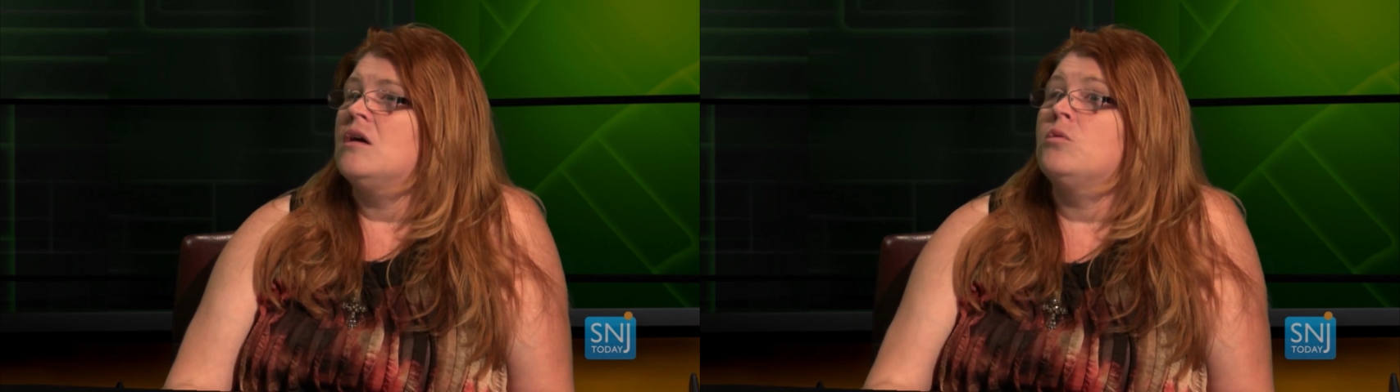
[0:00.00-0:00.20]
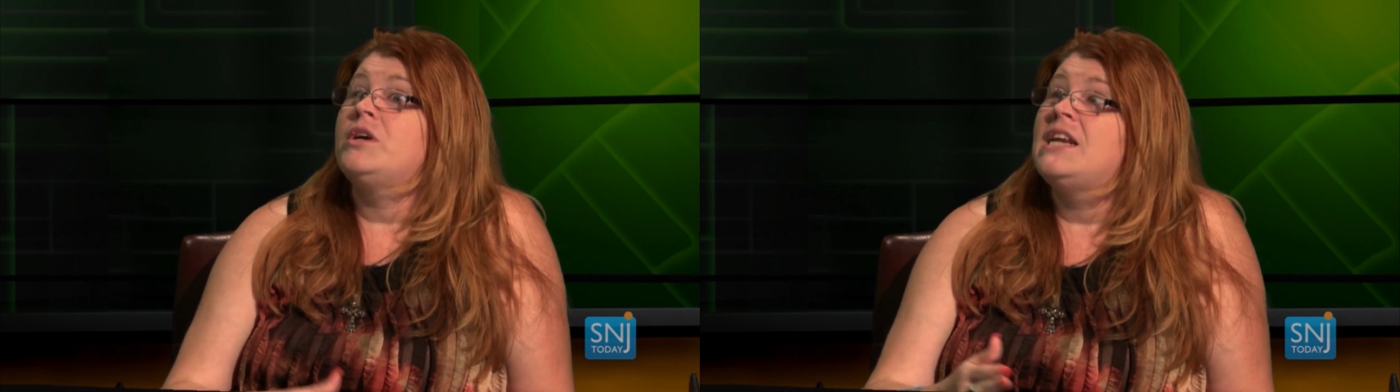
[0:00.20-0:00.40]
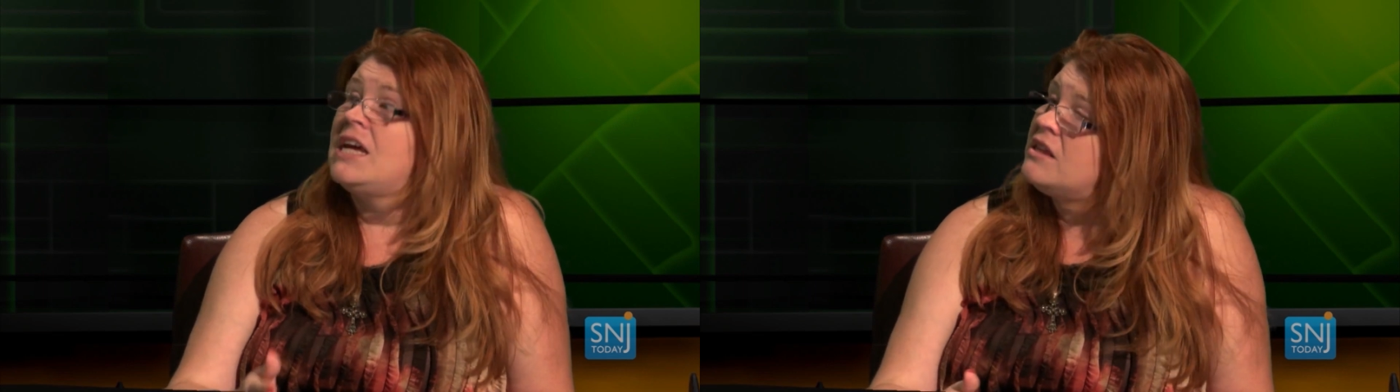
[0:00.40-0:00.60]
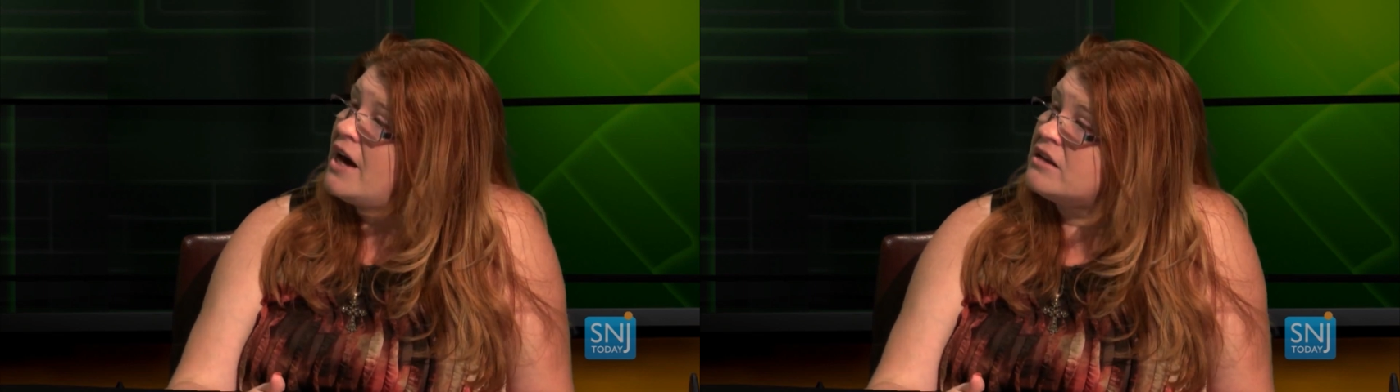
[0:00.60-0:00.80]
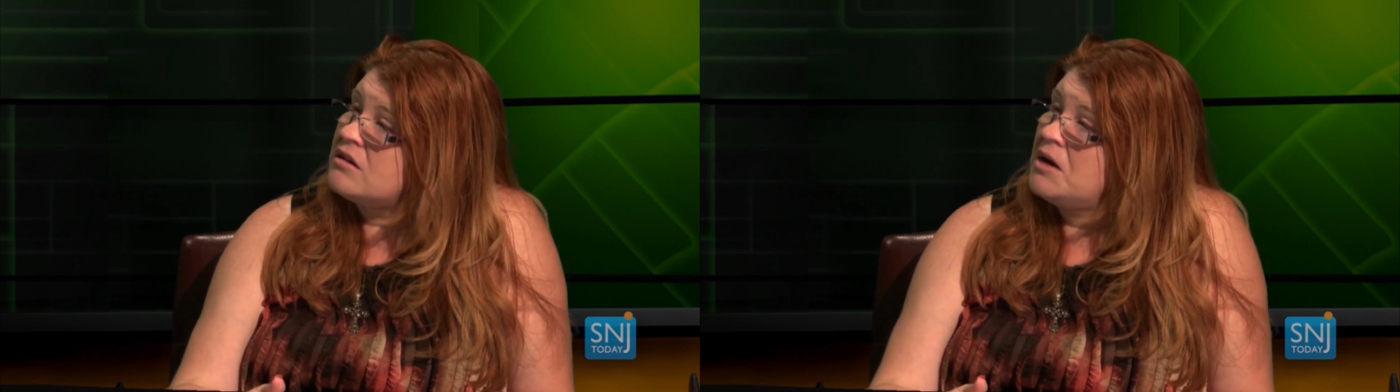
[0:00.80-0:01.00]
We need
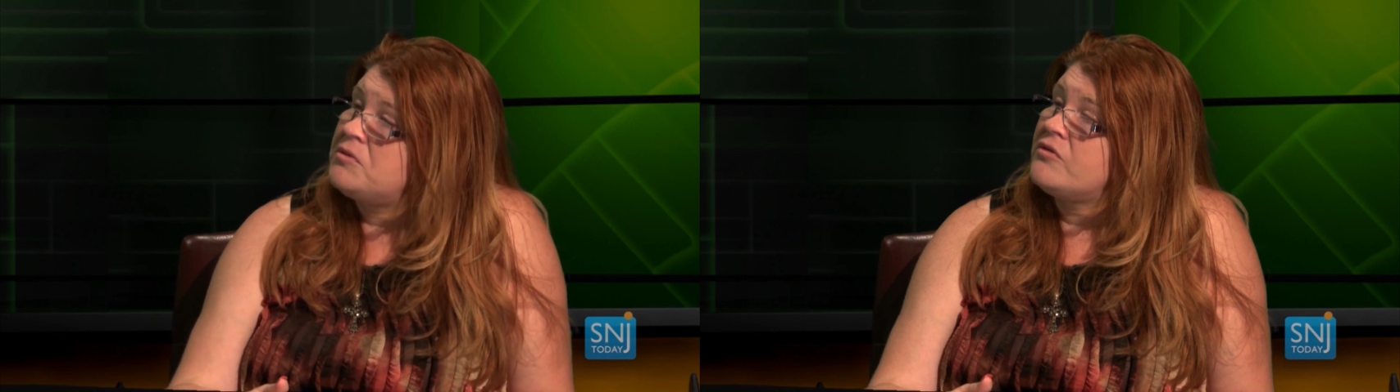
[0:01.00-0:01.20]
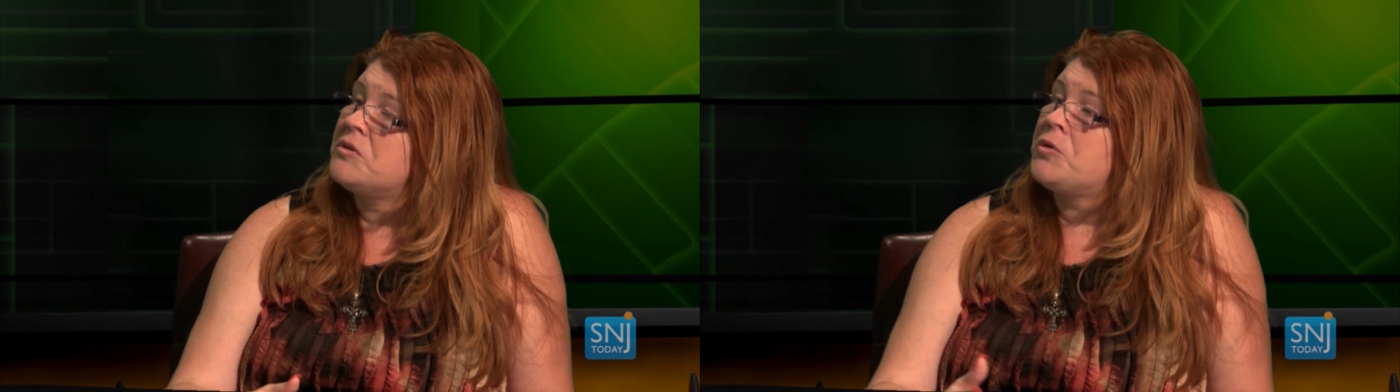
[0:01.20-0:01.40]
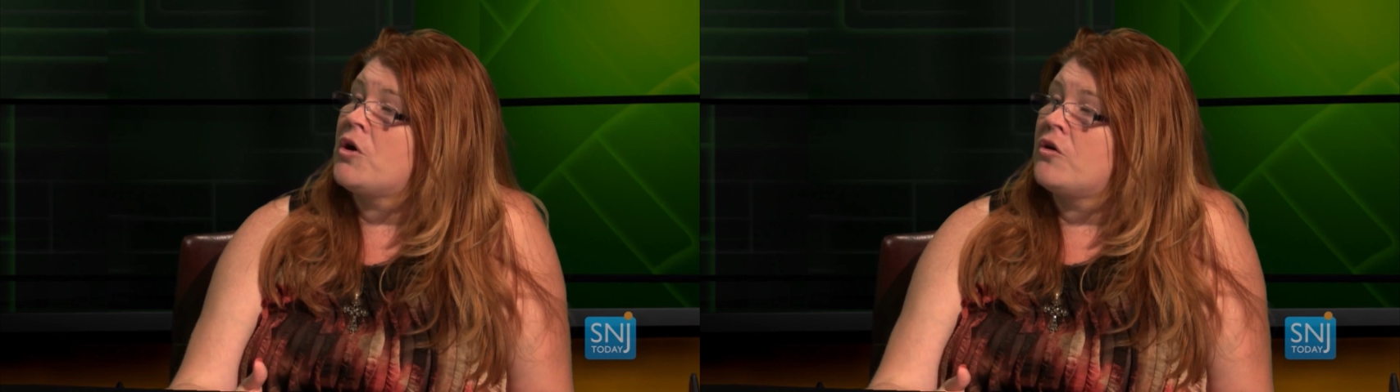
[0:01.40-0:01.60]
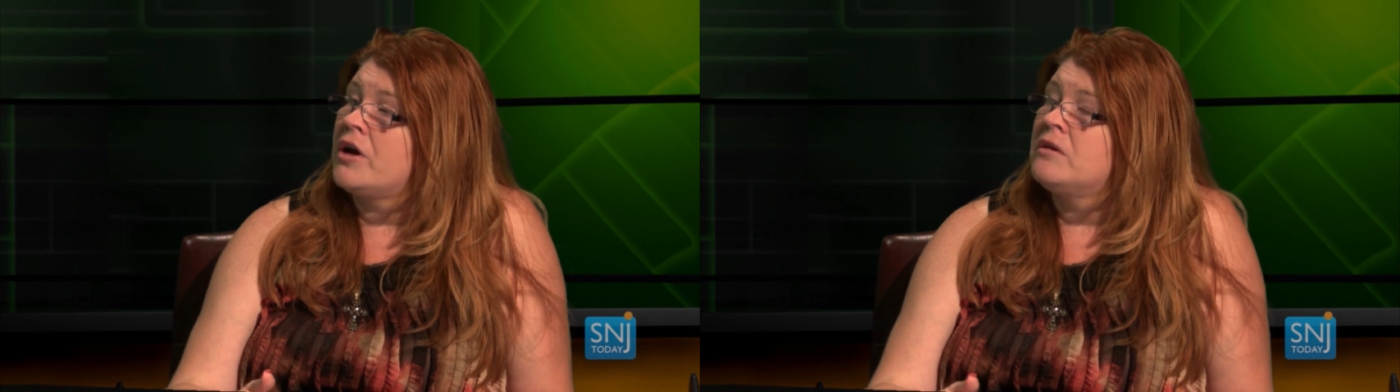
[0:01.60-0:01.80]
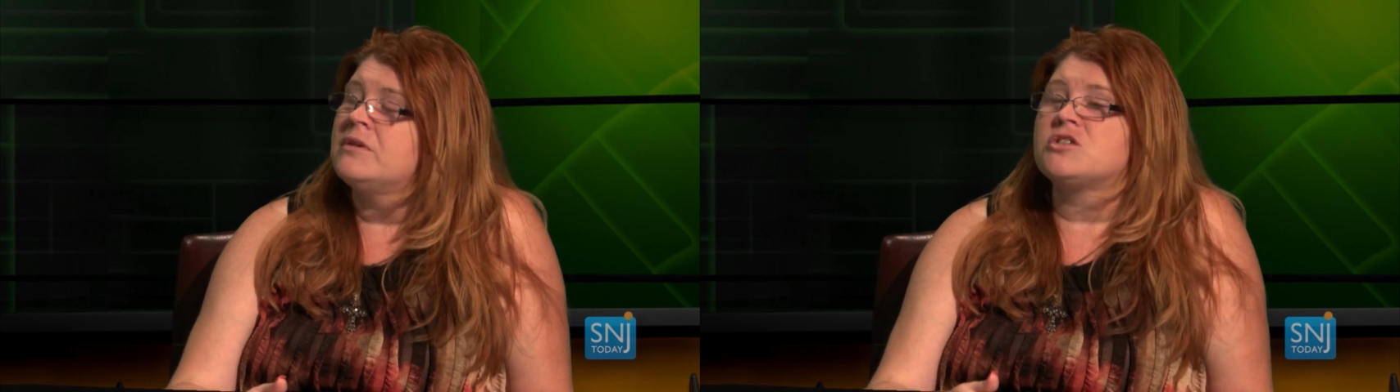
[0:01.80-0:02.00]
that type of a program.